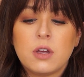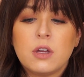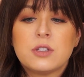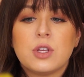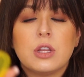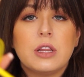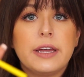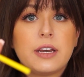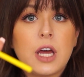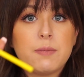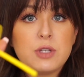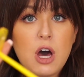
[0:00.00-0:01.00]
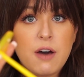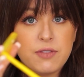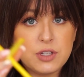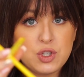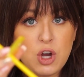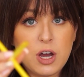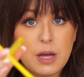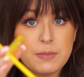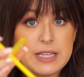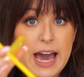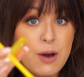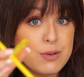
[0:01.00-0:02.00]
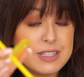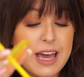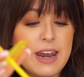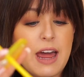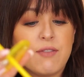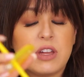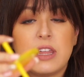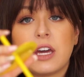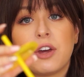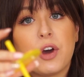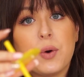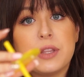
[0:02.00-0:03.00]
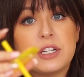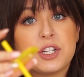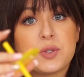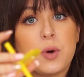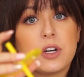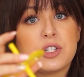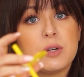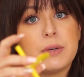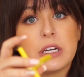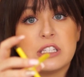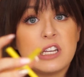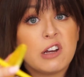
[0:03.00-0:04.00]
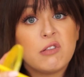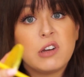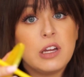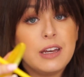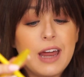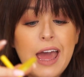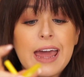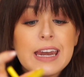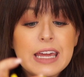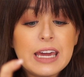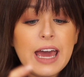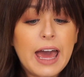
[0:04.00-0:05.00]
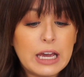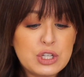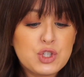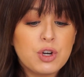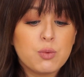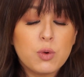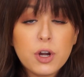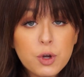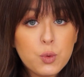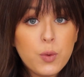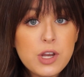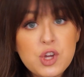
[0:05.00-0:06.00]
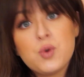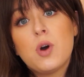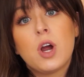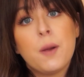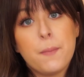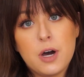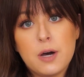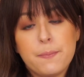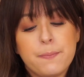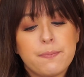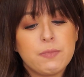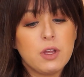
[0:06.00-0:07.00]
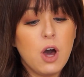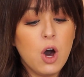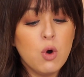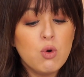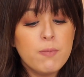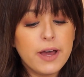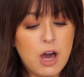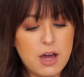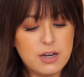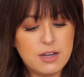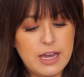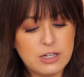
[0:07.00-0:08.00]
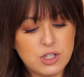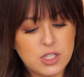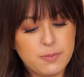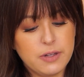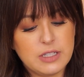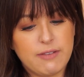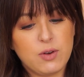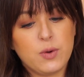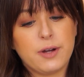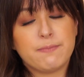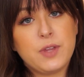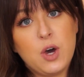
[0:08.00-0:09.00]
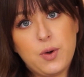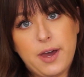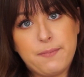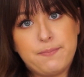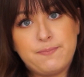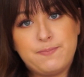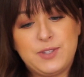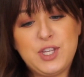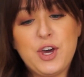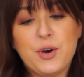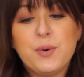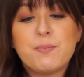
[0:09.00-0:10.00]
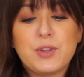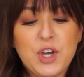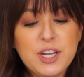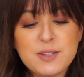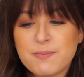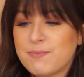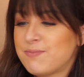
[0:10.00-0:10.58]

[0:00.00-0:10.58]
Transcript: So the lid comes off, the straw comes out, and everything can go in the dishwasher because you don't need any extra work when you are a mom. Oh my god, it just spilled everywhere. Okay, so good.